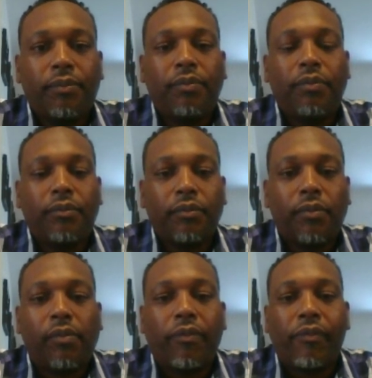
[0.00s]
you're now
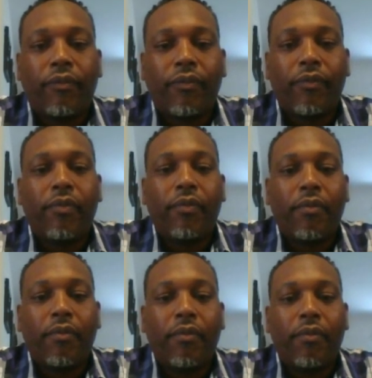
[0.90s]
a wolf
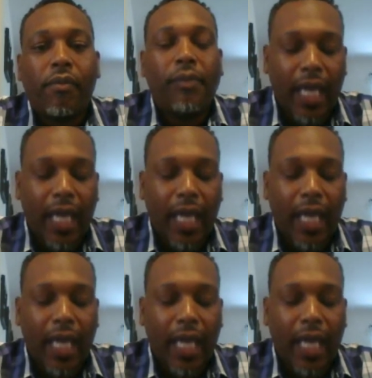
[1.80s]
among the pack.